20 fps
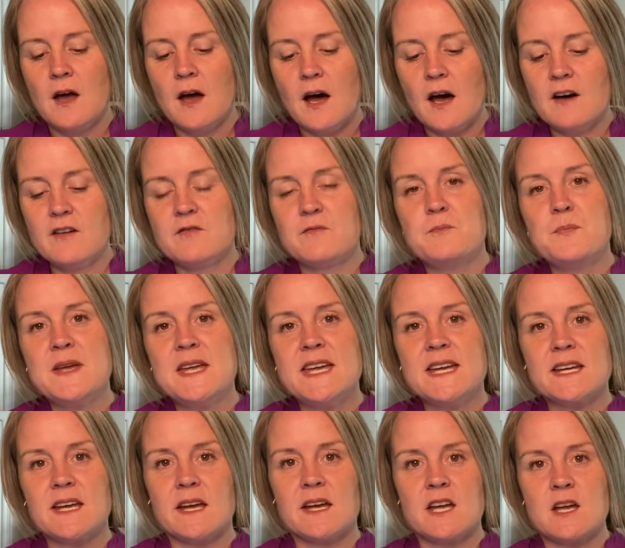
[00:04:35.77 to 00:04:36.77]
of
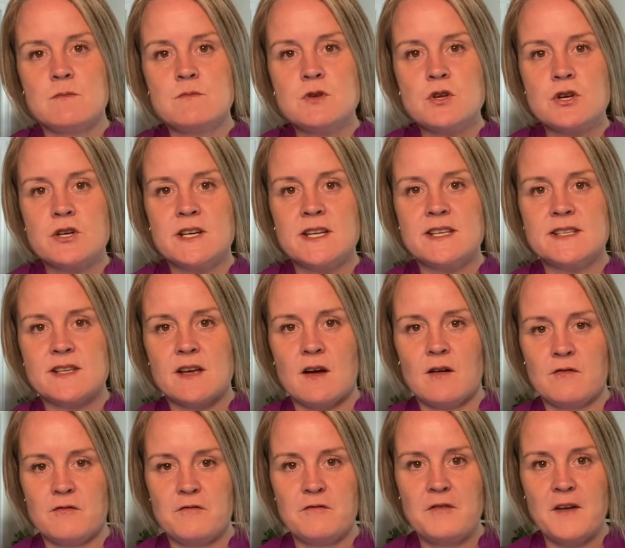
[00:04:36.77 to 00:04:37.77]
being in communities
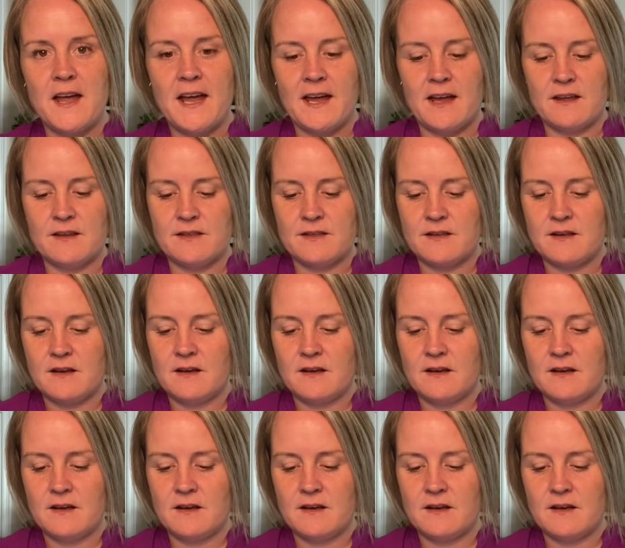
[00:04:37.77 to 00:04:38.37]
of faith